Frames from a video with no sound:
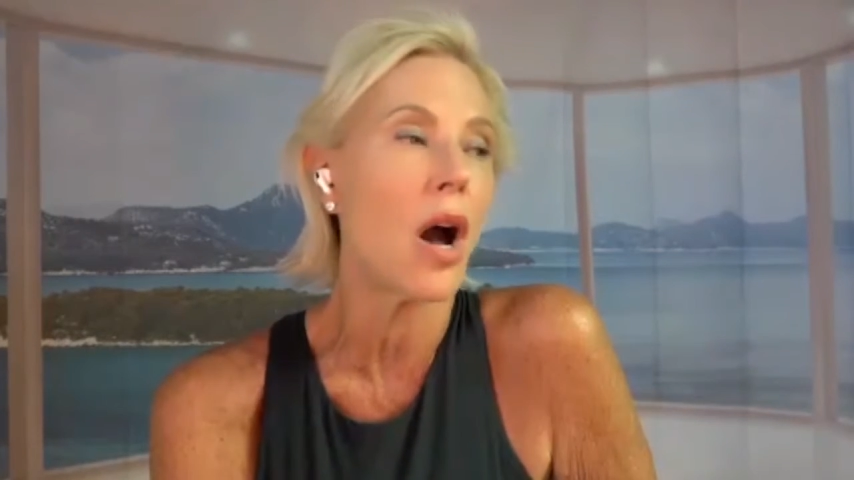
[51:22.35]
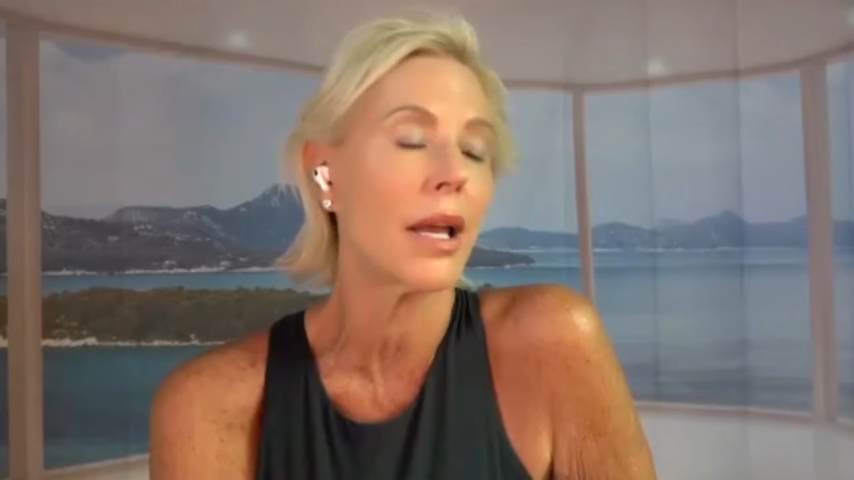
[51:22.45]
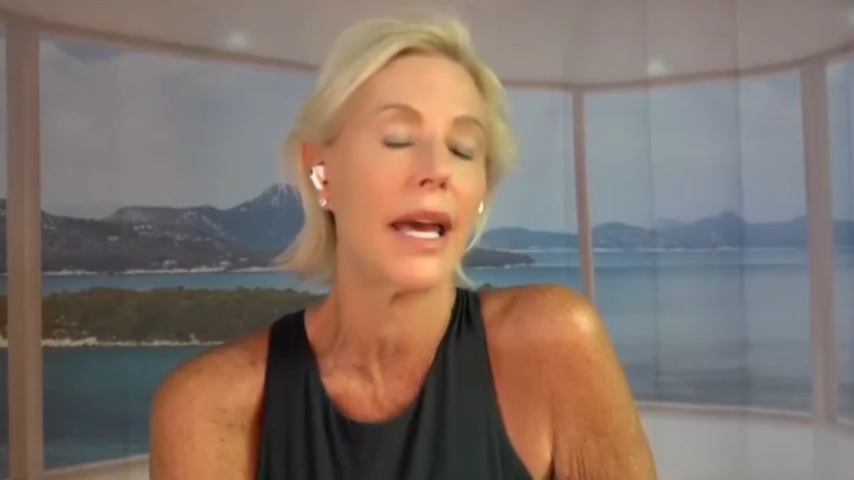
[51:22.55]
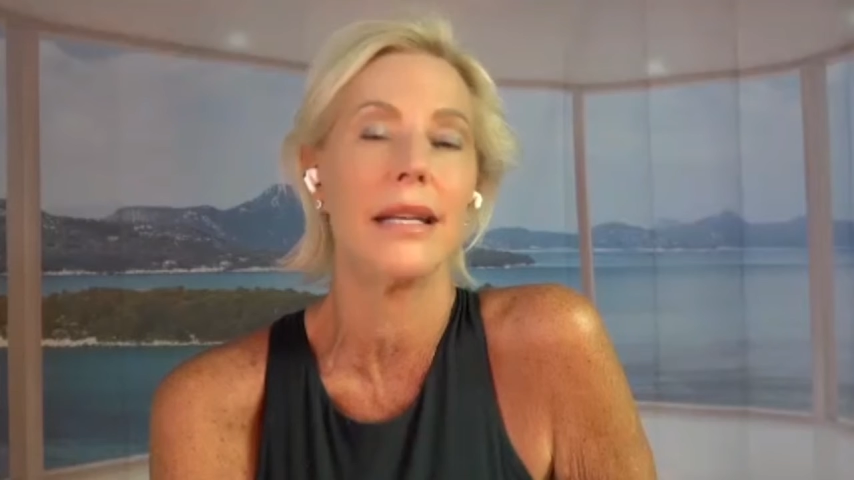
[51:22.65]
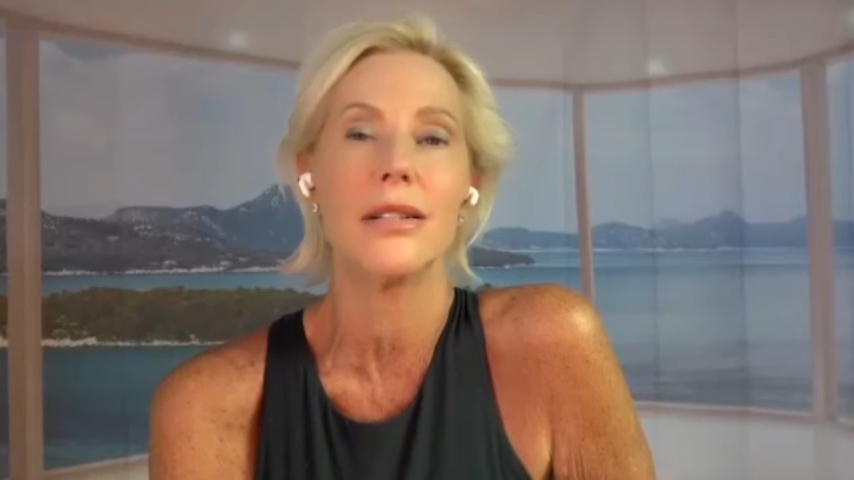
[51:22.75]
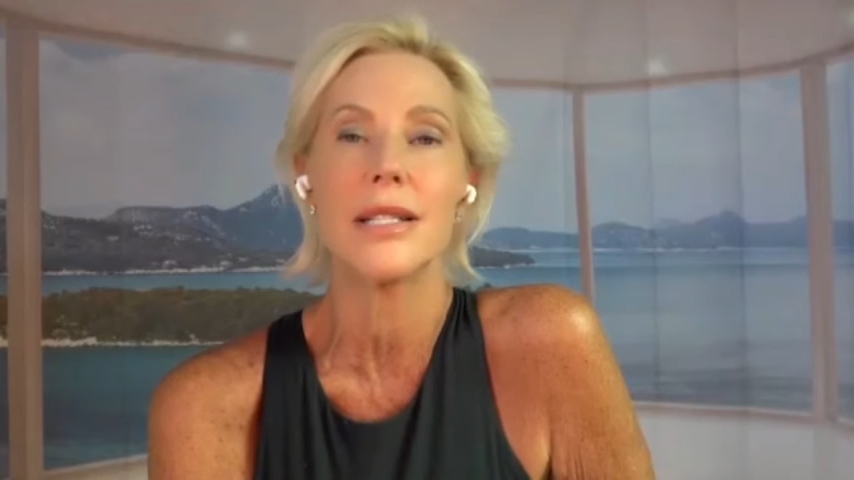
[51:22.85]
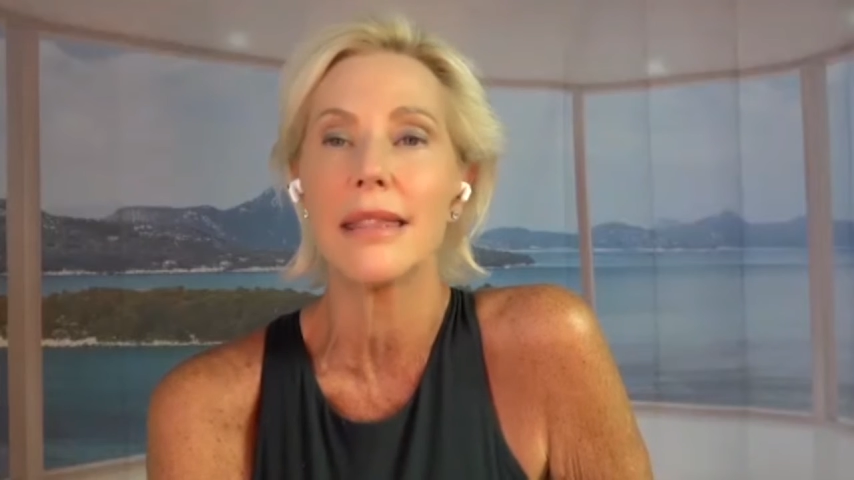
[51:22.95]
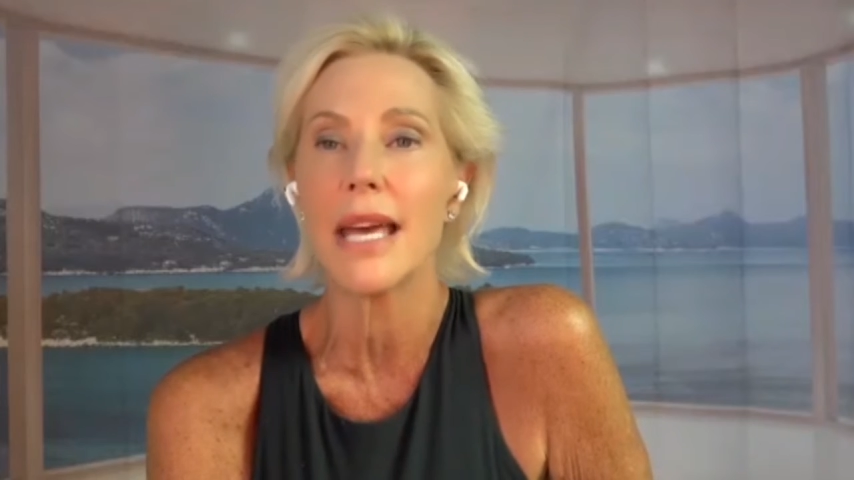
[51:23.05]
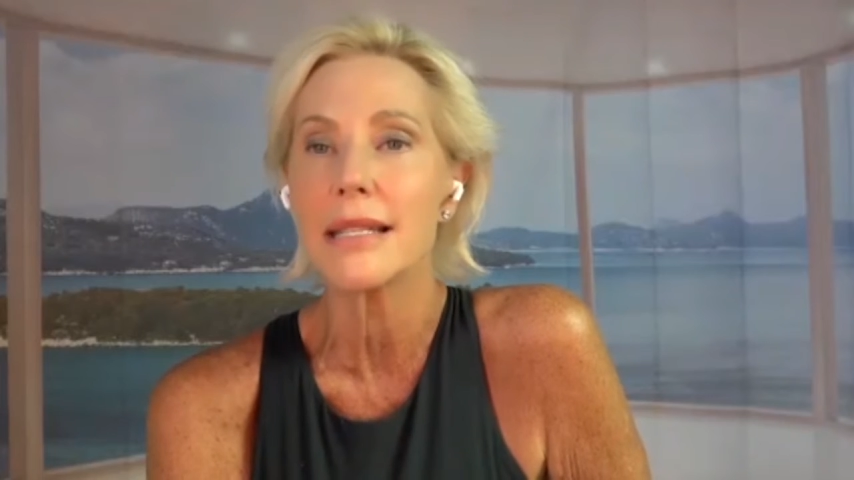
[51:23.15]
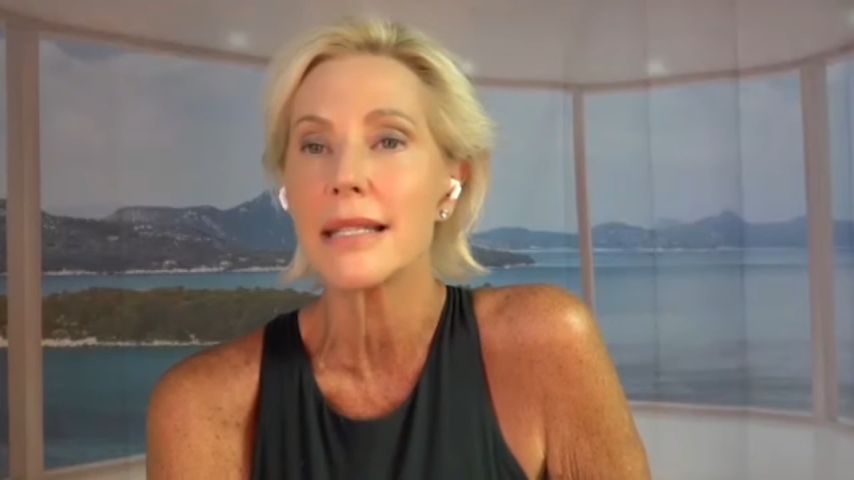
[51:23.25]
getting your
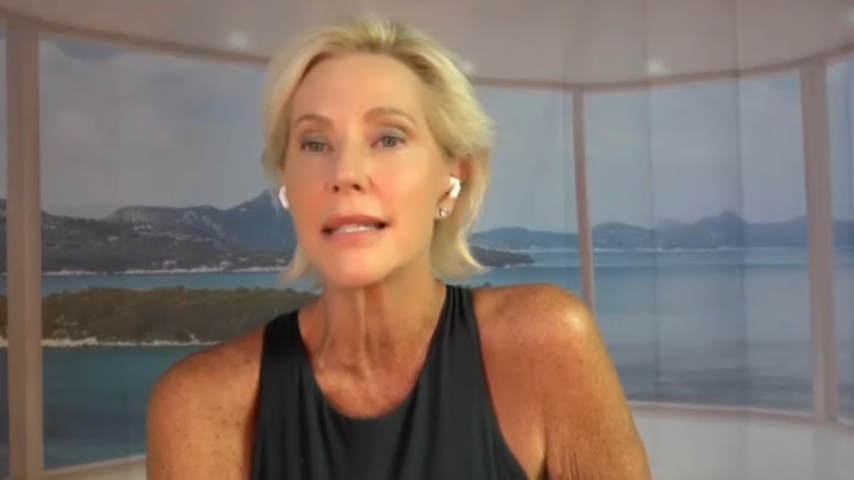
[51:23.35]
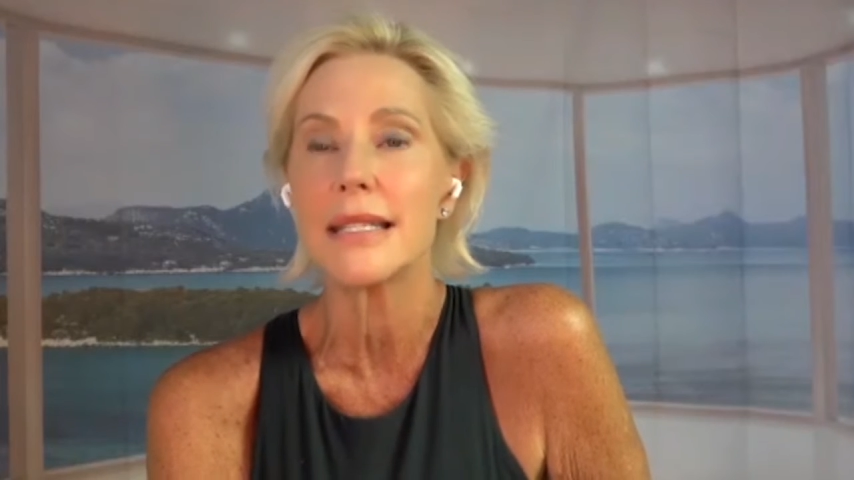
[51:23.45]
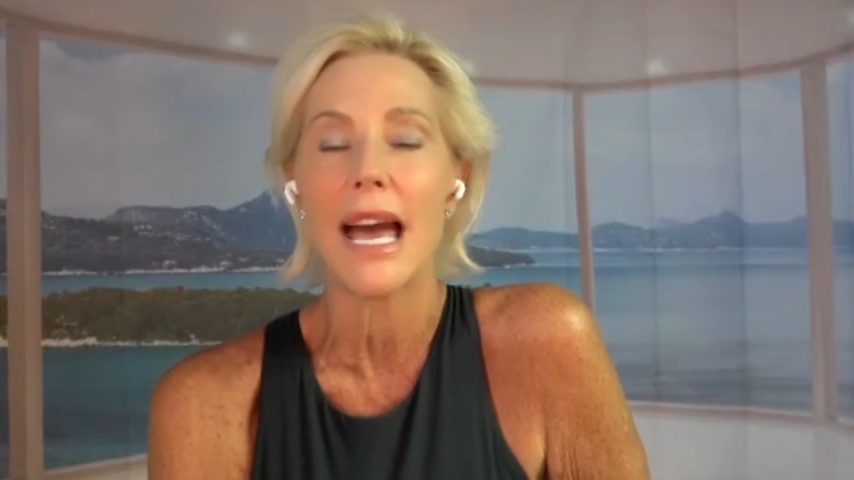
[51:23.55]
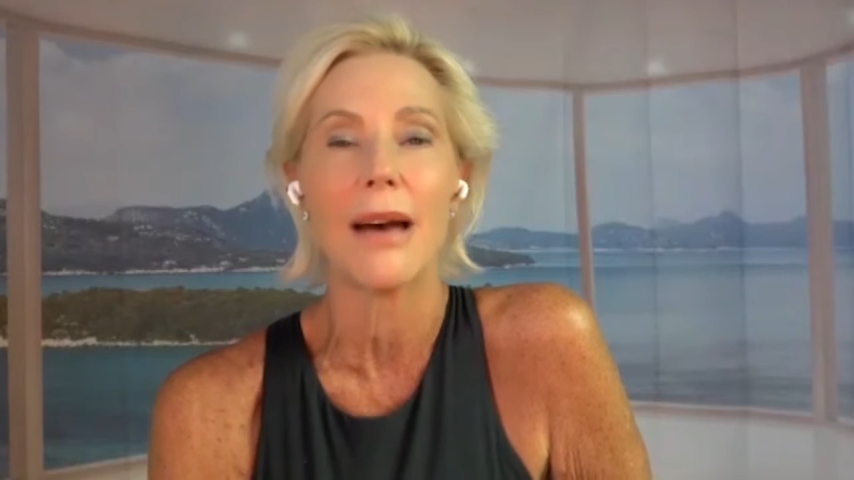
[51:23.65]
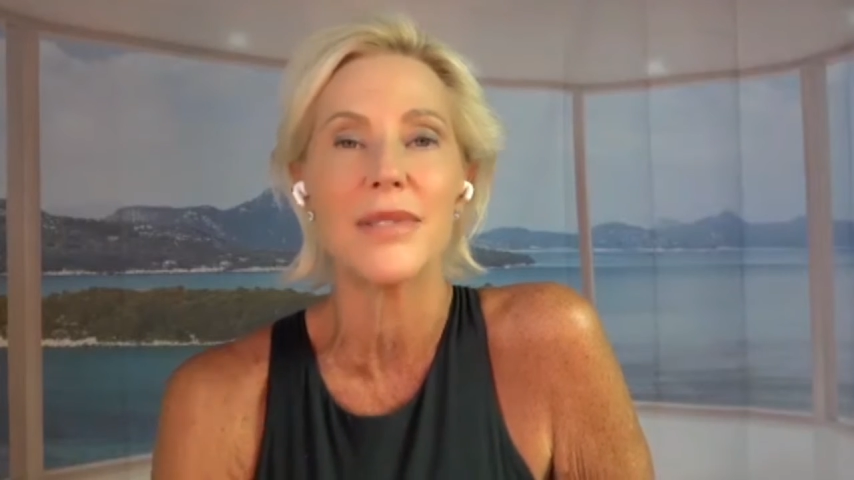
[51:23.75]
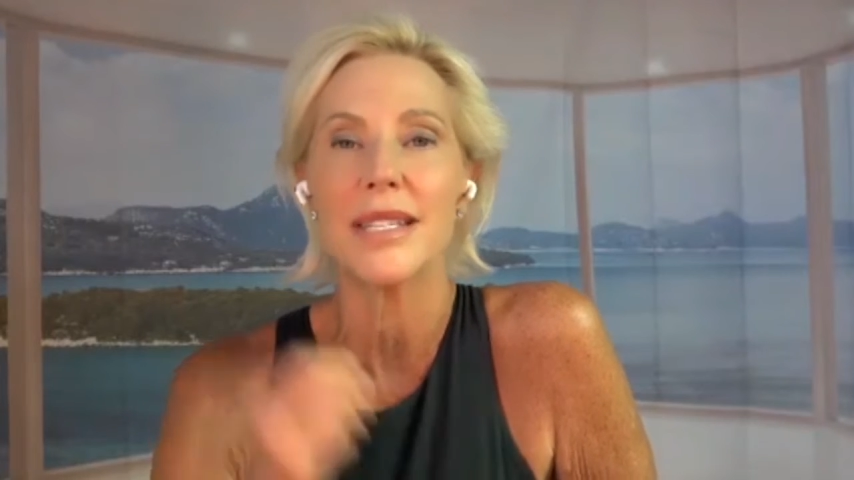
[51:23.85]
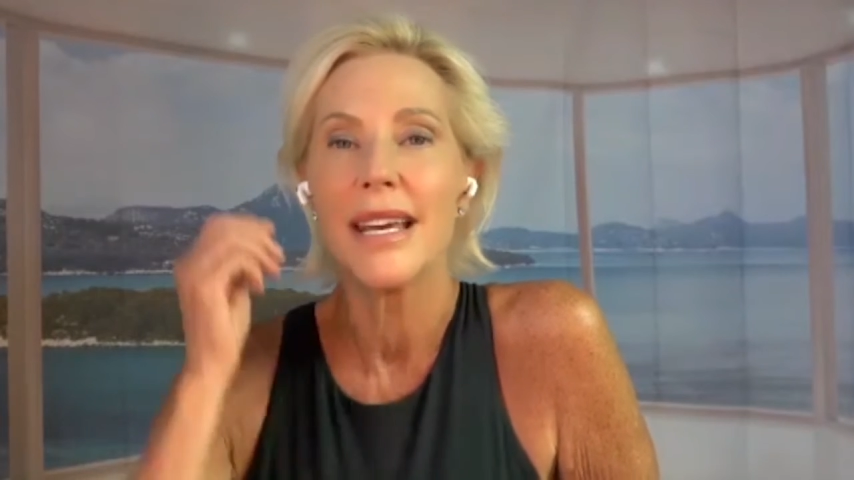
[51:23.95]
10,000 steps.